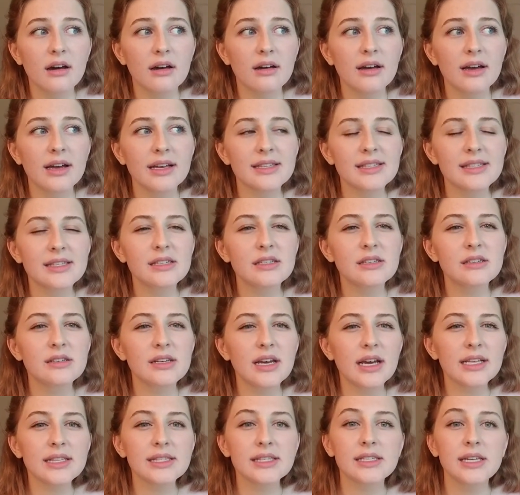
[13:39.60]

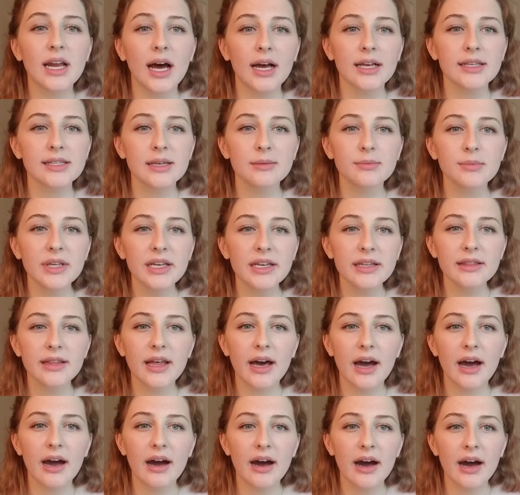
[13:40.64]
it's not something
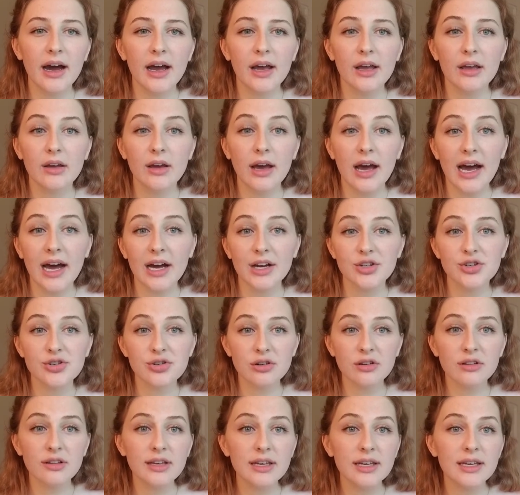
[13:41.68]
that I
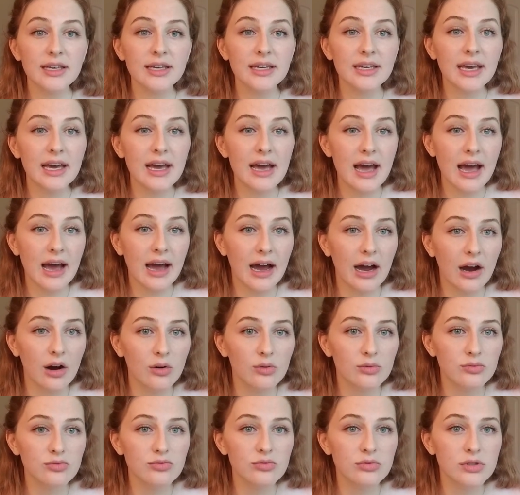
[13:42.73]
actually
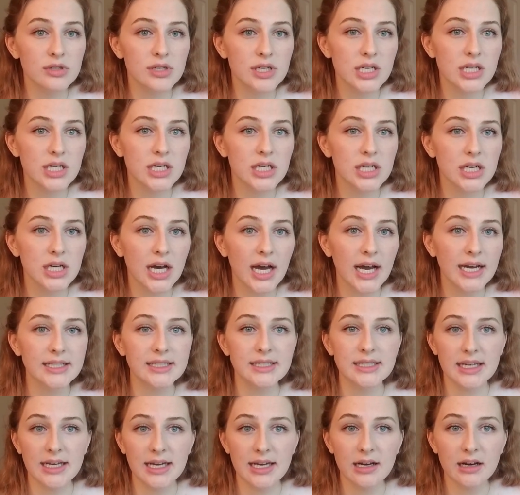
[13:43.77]
count. I
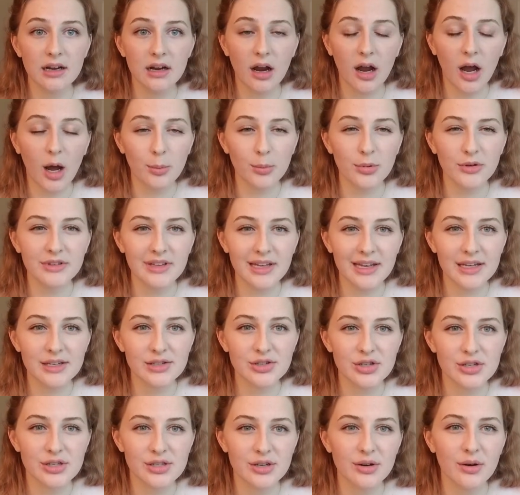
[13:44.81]
did a couple days
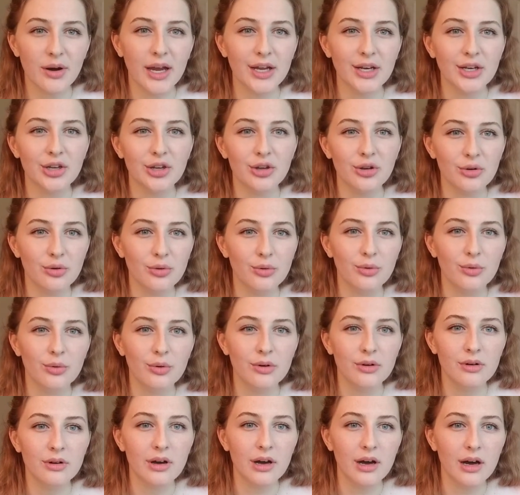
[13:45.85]
just so I knew
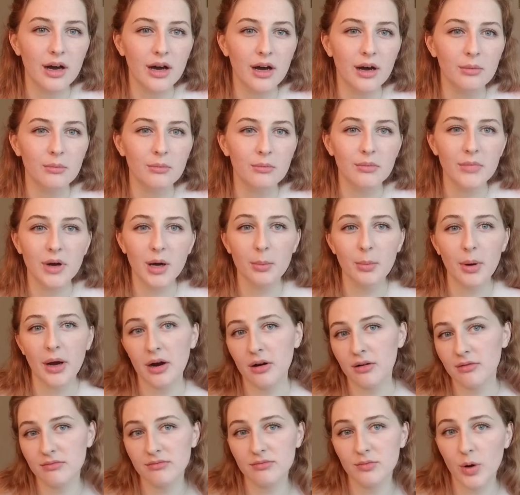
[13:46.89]

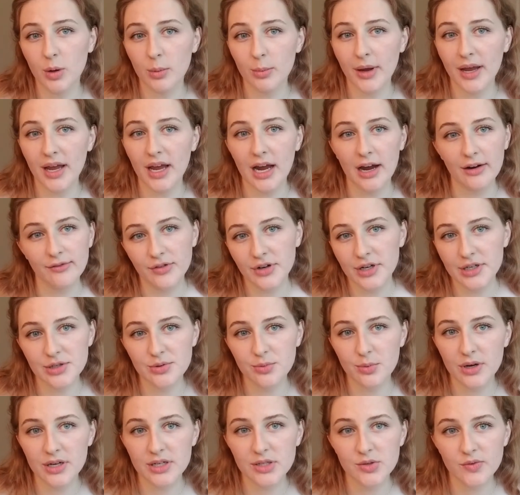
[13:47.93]
about what my average
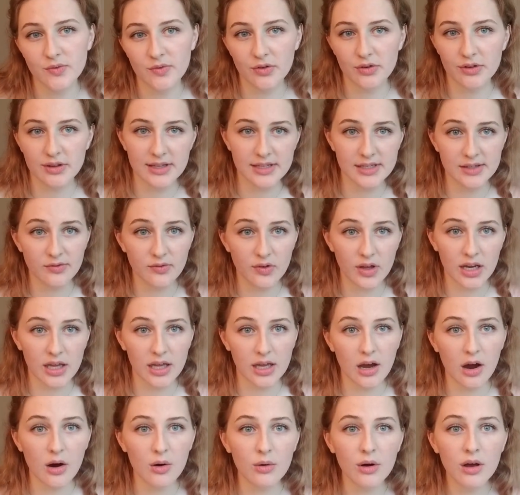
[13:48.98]
was for this
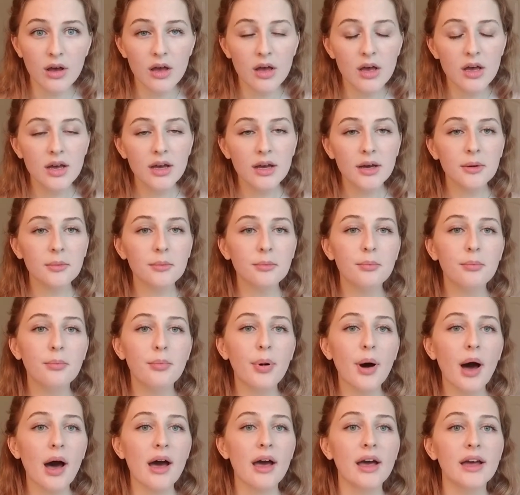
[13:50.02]
video.
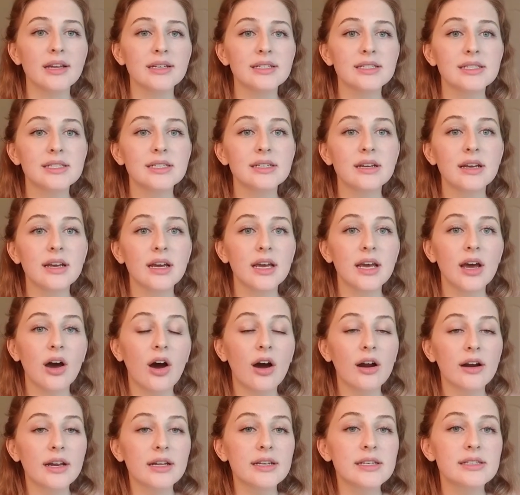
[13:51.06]
But it
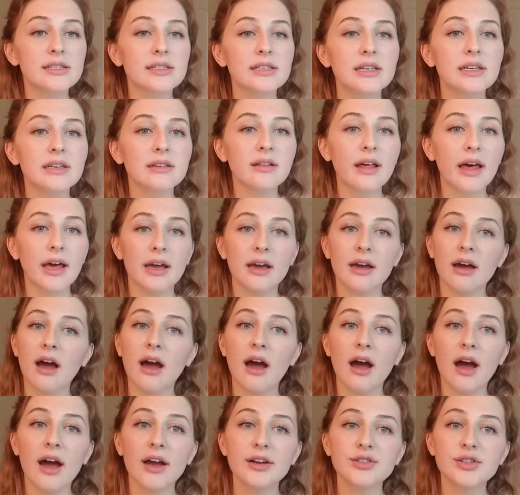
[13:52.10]
honestly, like,
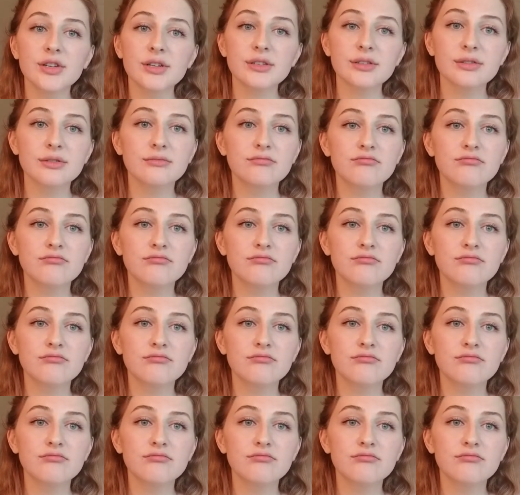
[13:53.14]
I just